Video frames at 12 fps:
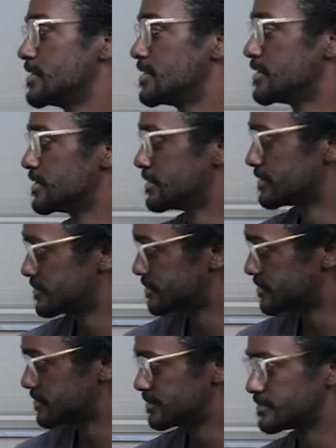
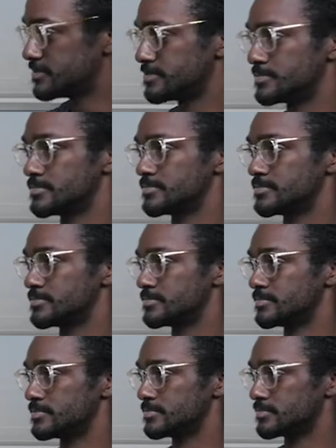
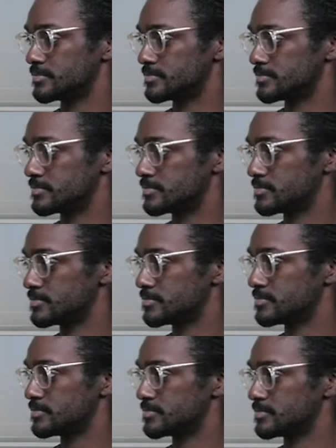
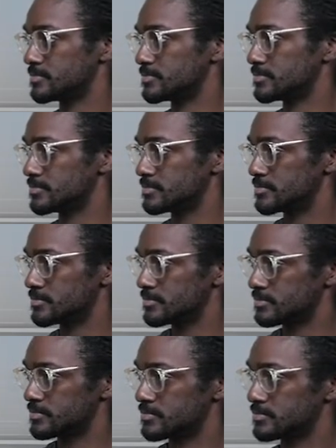
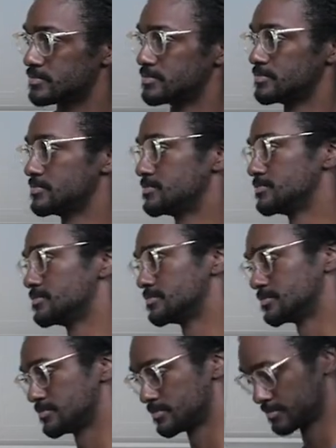
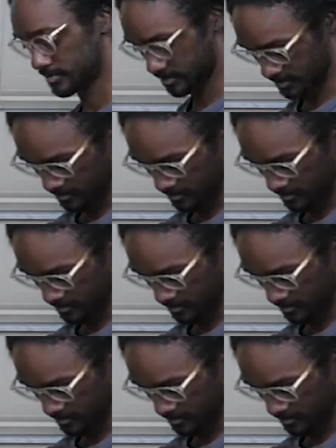(silent)